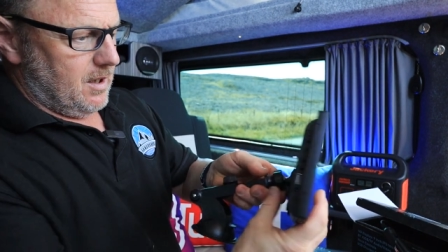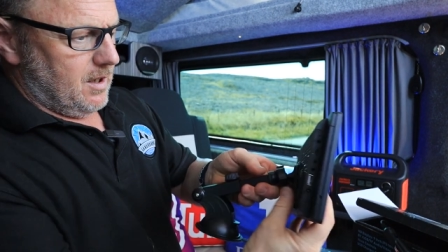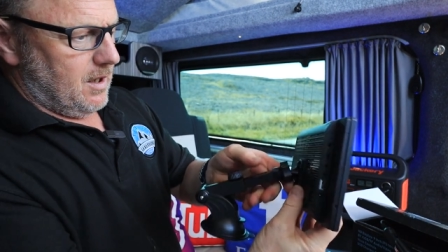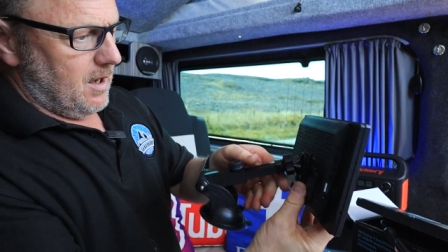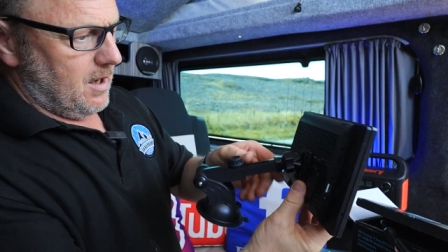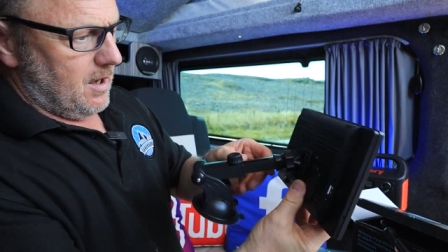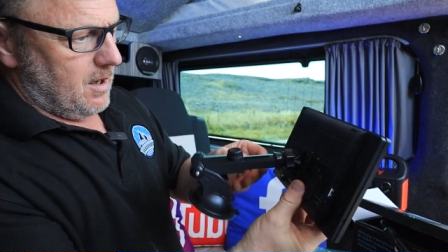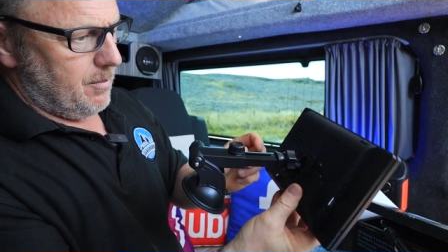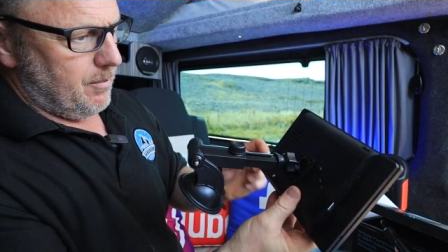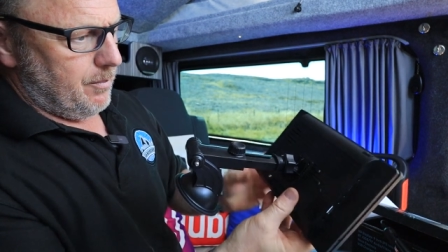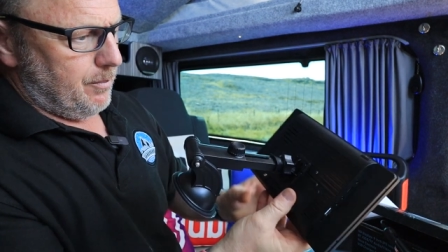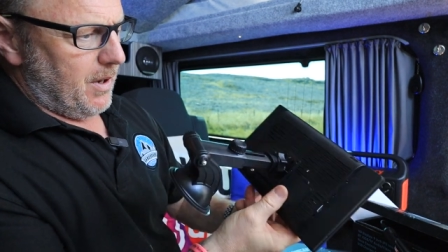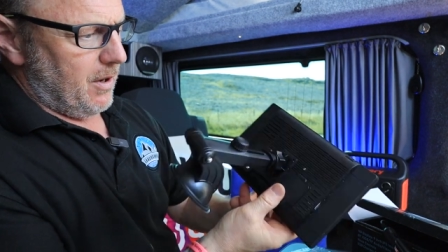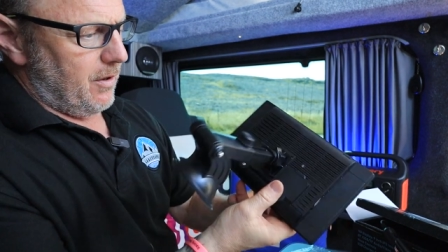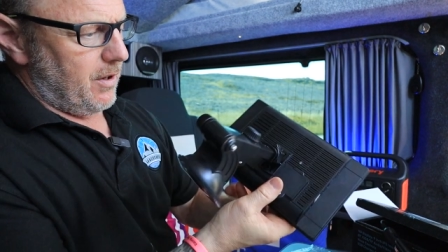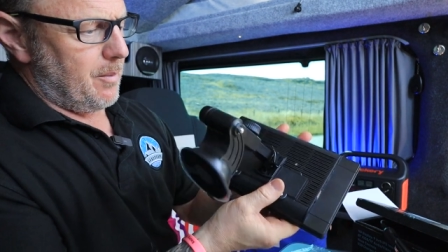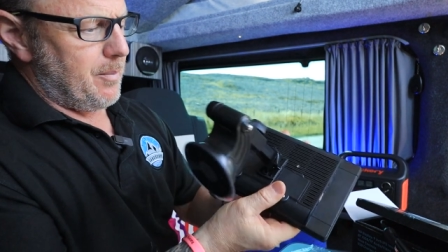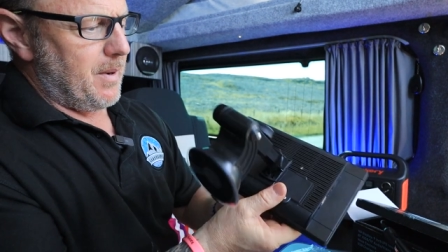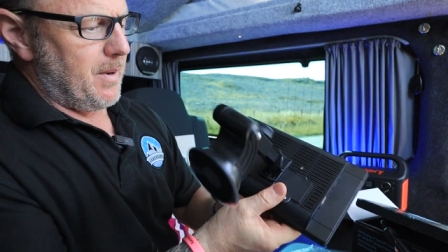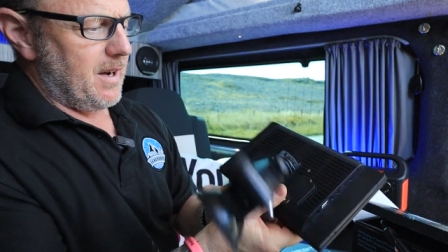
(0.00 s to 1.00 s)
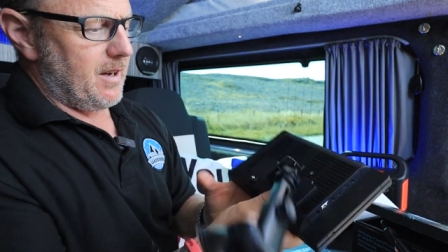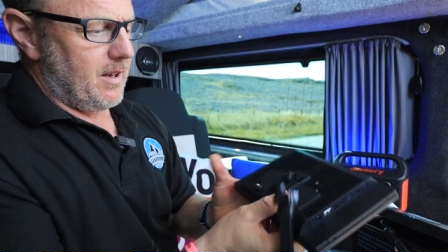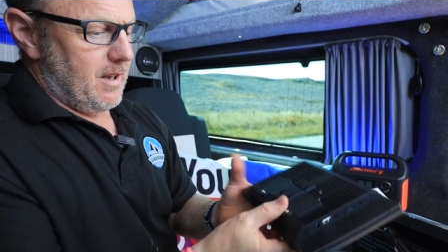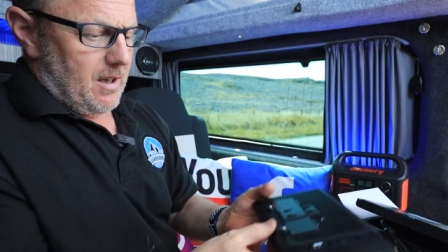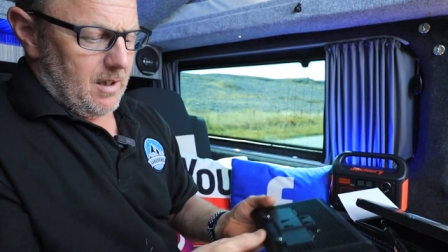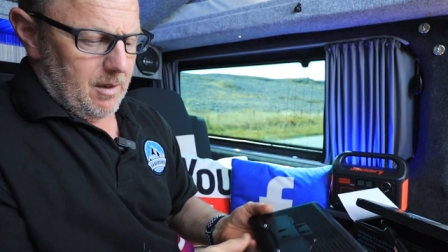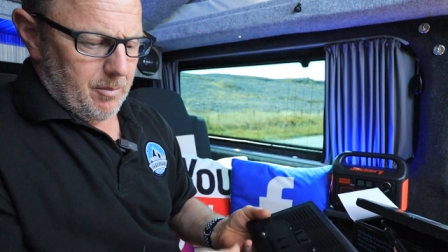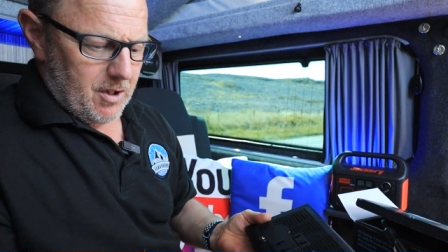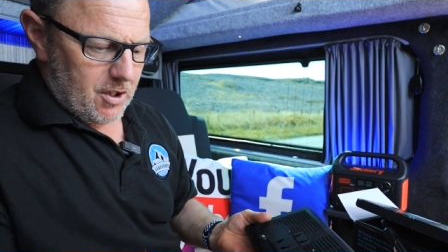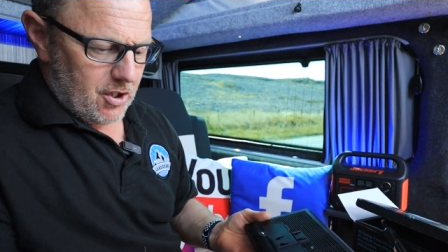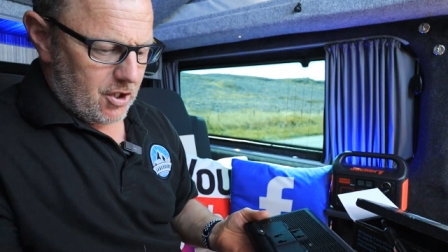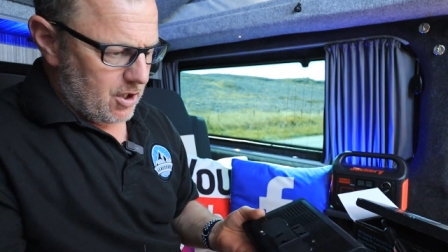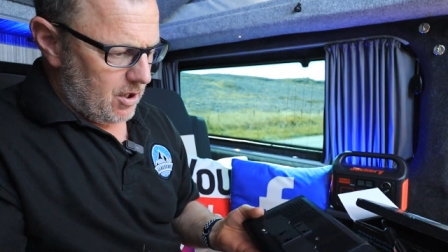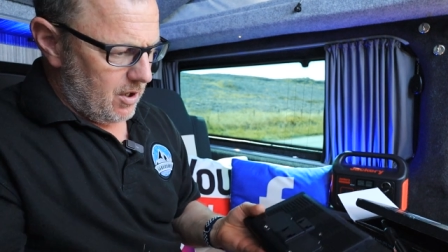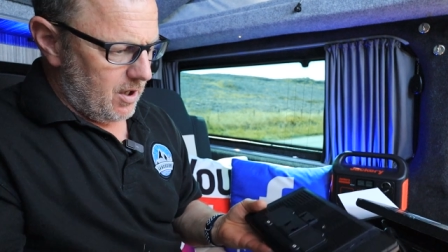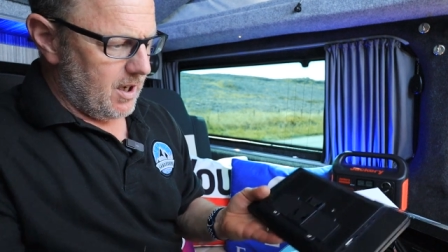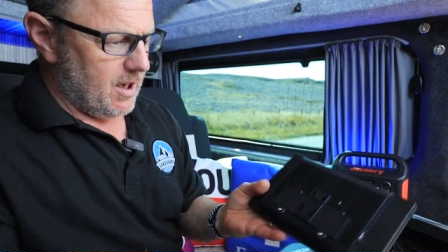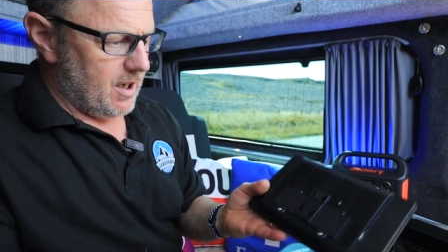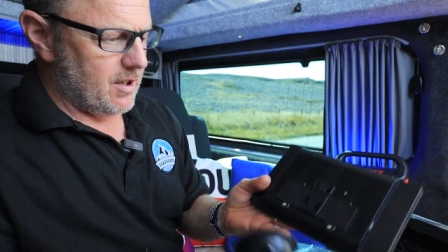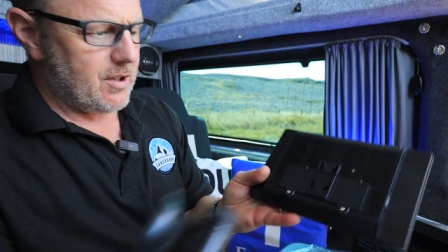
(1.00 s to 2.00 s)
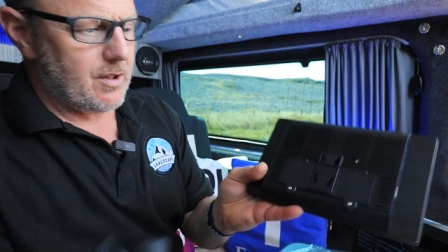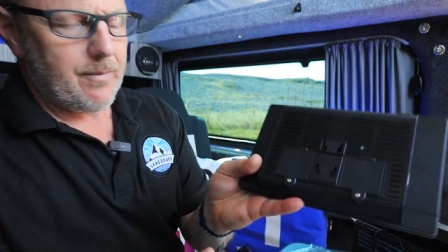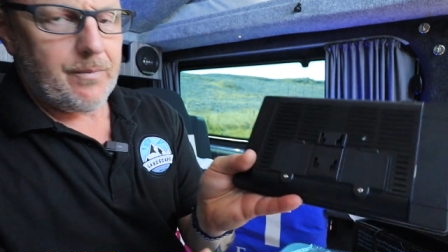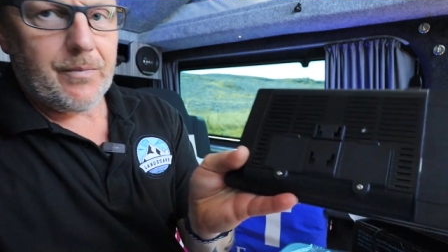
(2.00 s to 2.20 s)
bit on the back there. Let me just show you this.